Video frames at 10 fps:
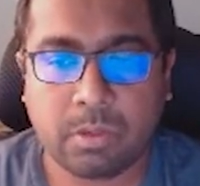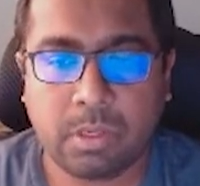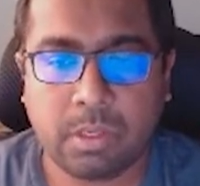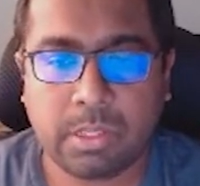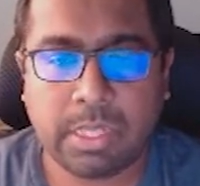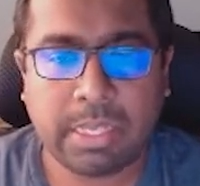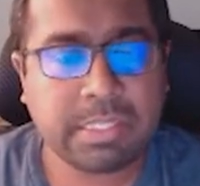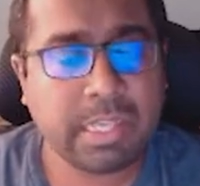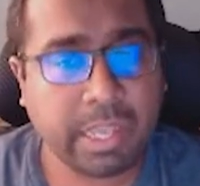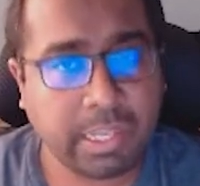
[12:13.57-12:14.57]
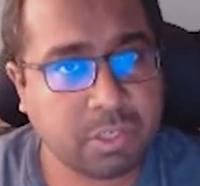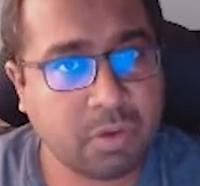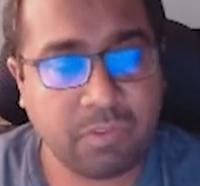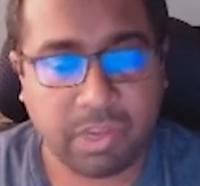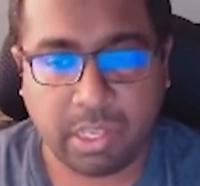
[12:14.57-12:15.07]
there is a range of
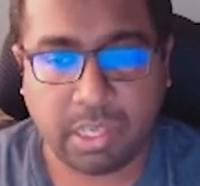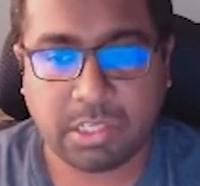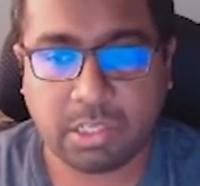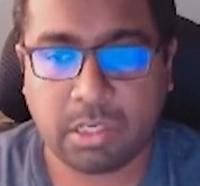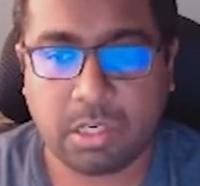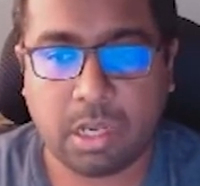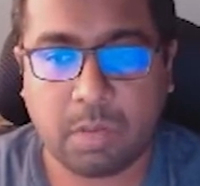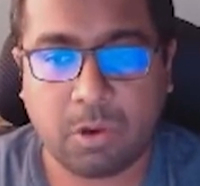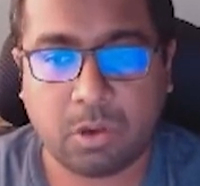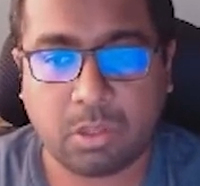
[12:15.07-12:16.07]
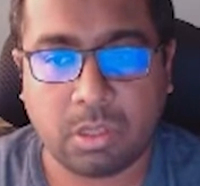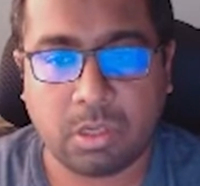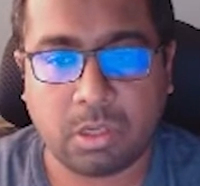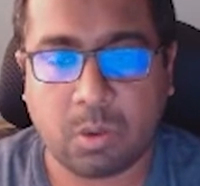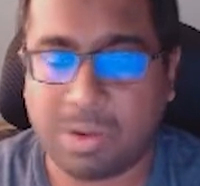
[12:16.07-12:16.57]
variation among
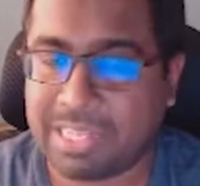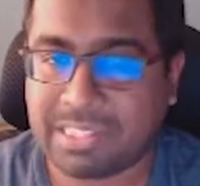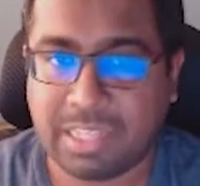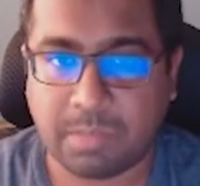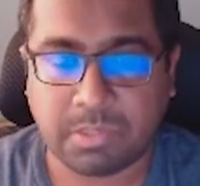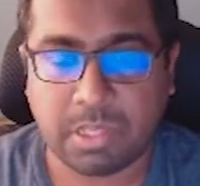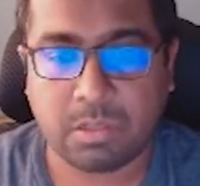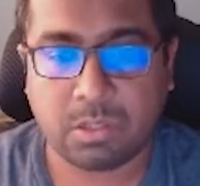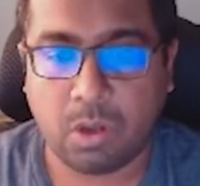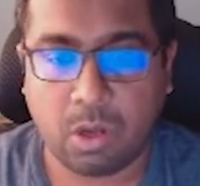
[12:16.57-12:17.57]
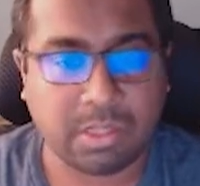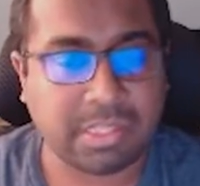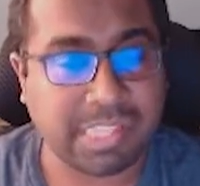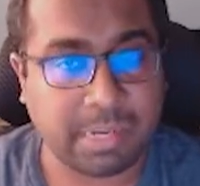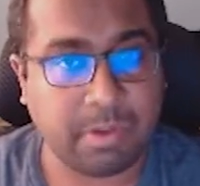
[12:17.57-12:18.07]
the codecs themselves on the
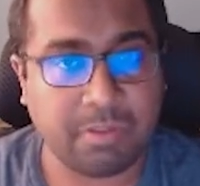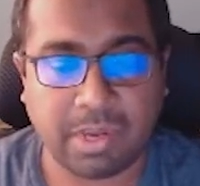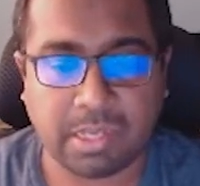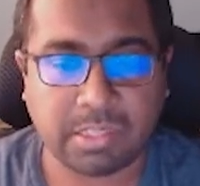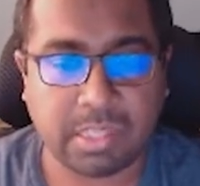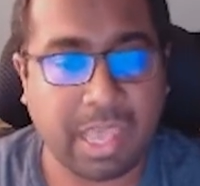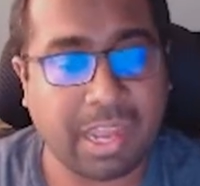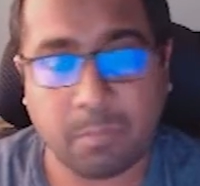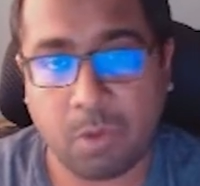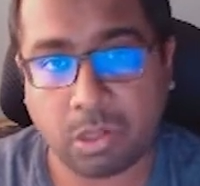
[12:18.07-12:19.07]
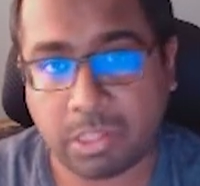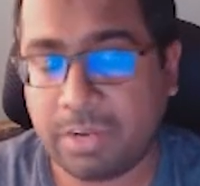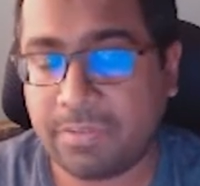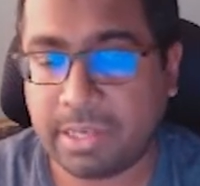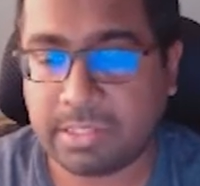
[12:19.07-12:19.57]
same device and among the
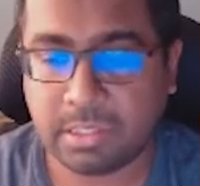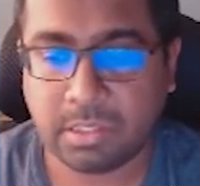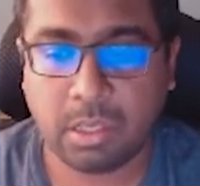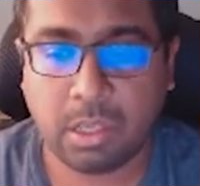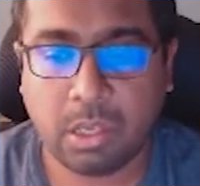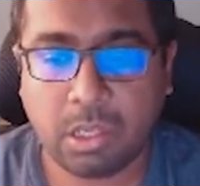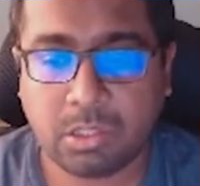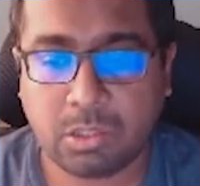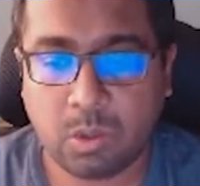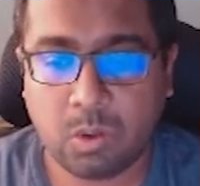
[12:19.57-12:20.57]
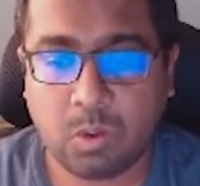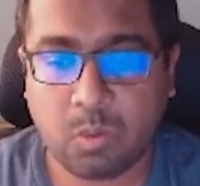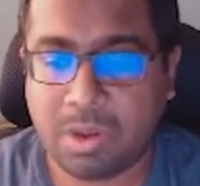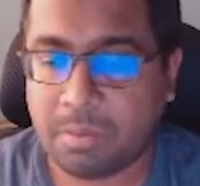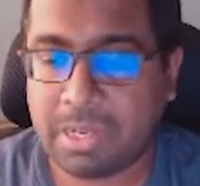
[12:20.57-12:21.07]
devices. So
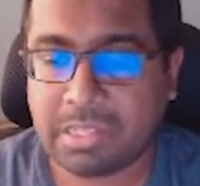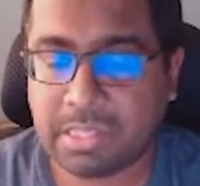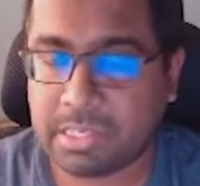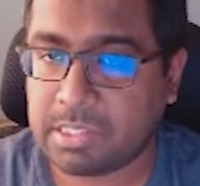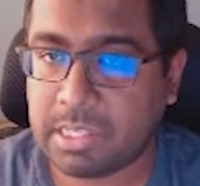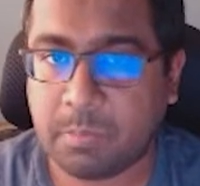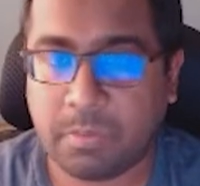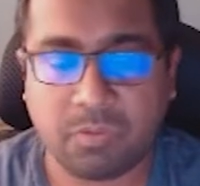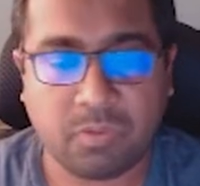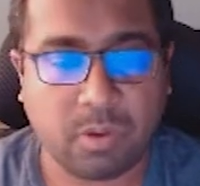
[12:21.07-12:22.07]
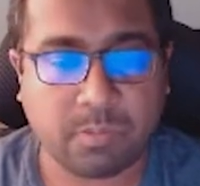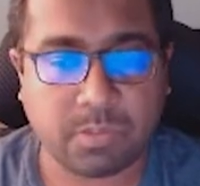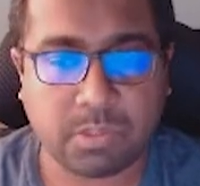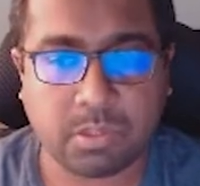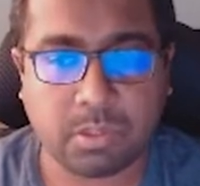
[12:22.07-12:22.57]
OnePlus 6T
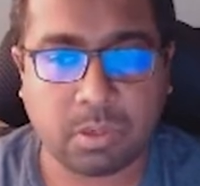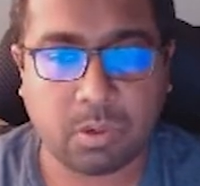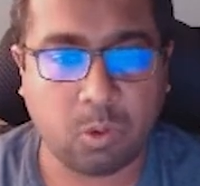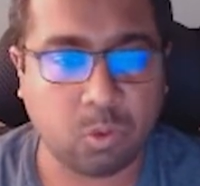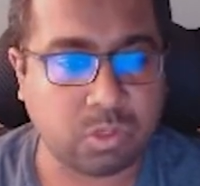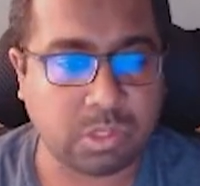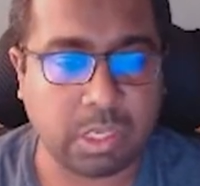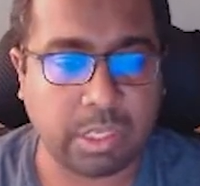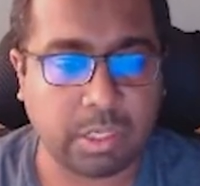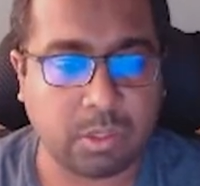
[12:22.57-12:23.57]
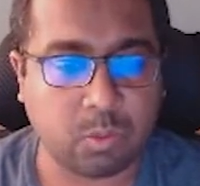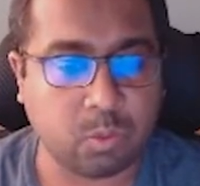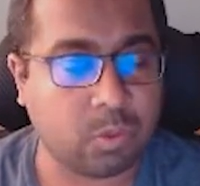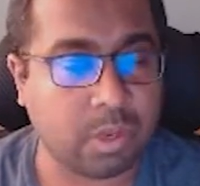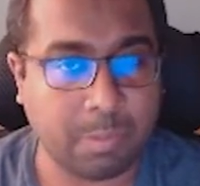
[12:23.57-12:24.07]
performs closely to
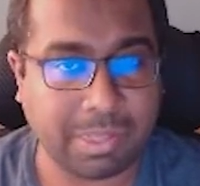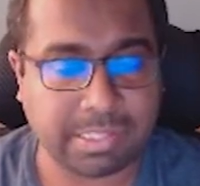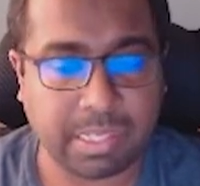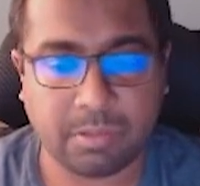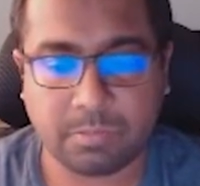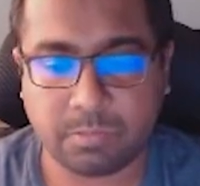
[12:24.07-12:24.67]
Google Pixel.